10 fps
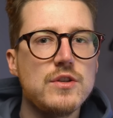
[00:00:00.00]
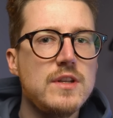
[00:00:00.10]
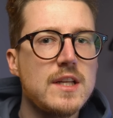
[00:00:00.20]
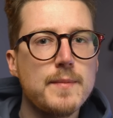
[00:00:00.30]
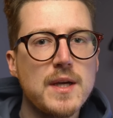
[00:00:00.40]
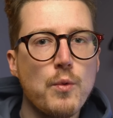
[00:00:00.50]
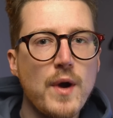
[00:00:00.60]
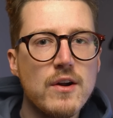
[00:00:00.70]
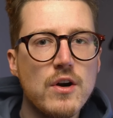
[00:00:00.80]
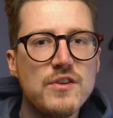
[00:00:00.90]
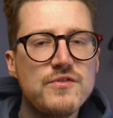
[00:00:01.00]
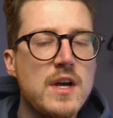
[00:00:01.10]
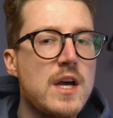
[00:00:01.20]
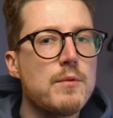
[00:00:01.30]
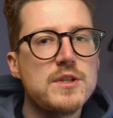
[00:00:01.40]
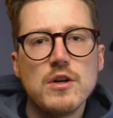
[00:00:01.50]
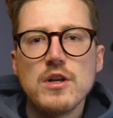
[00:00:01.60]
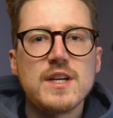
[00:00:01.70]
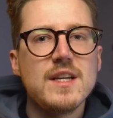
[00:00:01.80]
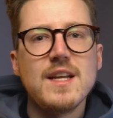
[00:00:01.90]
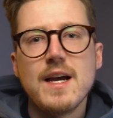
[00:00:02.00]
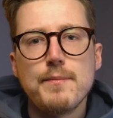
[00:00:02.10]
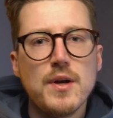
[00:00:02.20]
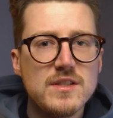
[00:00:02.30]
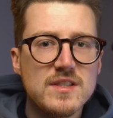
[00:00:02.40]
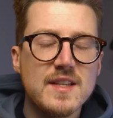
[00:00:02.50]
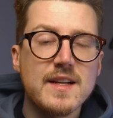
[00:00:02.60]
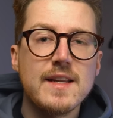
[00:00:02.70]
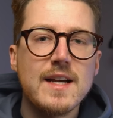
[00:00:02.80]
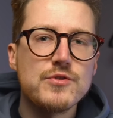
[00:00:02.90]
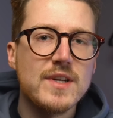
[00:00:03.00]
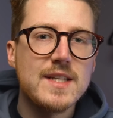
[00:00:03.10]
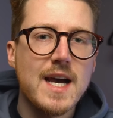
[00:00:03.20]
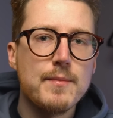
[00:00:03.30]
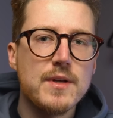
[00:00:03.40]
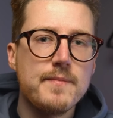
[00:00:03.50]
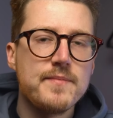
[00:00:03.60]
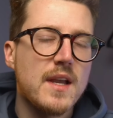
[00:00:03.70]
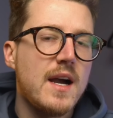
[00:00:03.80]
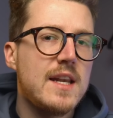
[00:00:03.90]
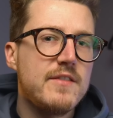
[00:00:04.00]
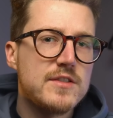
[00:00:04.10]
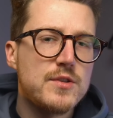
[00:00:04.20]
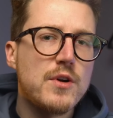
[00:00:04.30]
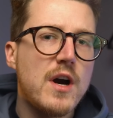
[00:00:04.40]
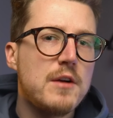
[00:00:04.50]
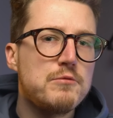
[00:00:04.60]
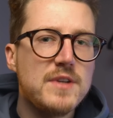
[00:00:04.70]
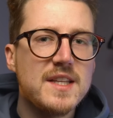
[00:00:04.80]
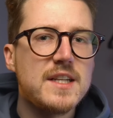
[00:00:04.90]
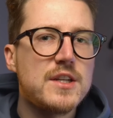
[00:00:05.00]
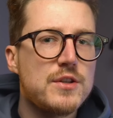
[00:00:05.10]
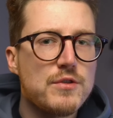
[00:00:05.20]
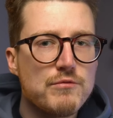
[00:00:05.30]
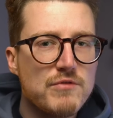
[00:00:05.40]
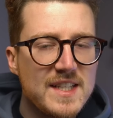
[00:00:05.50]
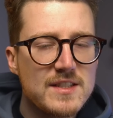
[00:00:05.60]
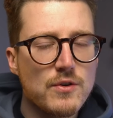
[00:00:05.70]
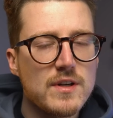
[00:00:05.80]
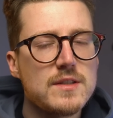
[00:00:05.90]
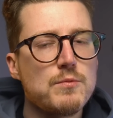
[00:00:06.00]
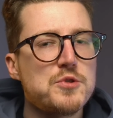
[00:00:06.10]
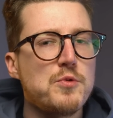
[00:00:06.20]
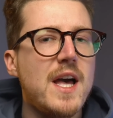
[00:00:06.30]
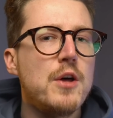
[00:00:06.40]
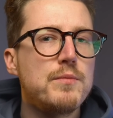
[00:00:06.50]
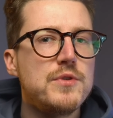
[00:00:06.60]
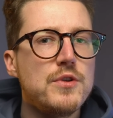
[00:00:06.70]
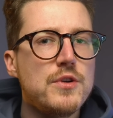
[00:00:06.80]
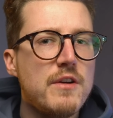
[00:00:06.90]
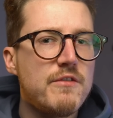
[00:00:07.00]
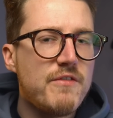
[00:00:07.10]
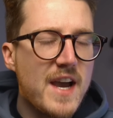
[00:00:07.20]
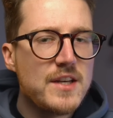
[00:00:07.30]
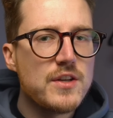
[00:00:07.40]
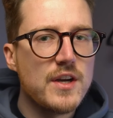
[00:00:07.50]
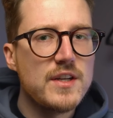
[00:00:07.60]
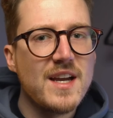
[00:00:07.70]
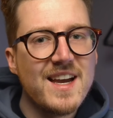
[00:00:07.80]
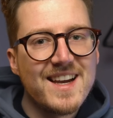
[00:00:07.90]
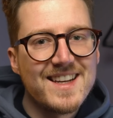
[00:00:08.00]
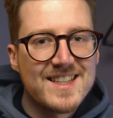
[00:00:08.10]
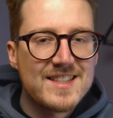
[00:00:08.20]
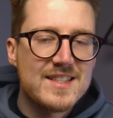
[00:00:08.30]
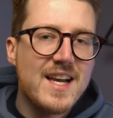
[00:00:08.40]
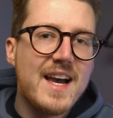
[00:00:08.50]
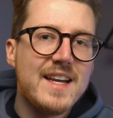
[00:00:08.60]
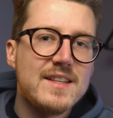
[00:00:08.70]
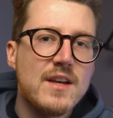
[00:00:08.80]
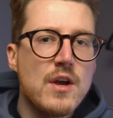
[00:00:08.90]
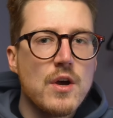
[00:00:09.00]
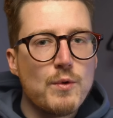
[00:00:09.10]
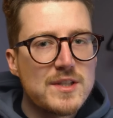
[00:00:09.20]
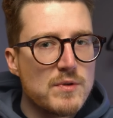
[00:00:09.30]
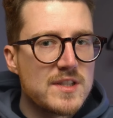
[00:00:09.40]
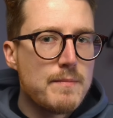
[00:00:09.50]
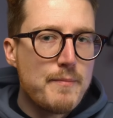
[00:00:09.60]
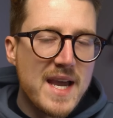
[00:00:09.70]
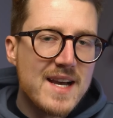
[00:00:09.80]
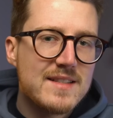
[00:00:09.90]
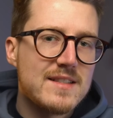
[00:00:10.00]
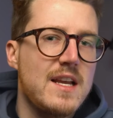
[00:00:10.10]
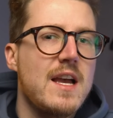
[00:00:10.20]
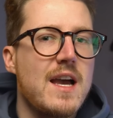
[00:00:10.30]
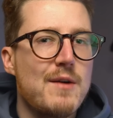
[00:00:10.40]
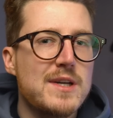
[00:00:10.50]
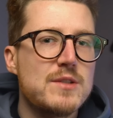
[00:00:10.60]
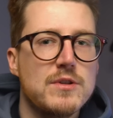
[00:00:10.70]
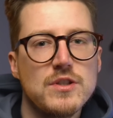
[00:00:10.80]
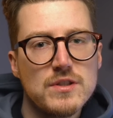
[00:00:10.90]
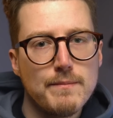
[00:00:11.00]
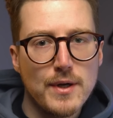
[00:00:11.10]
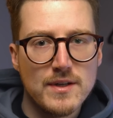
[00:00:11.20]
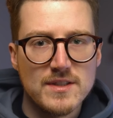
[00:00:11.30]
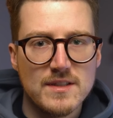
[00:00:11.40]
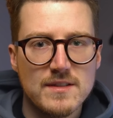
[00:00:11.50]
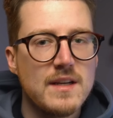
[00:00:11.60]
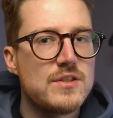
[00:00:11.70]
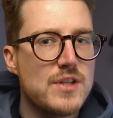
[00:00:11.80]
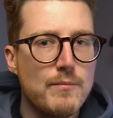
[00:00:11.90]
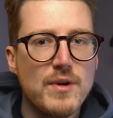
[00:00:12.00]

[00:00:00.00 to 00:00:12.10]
you need to be aware of when you're looking at purchasing an Android tablet. And I've also got a really good resource which will help you find out and decide which one's best and which one you should purchase. Let's jump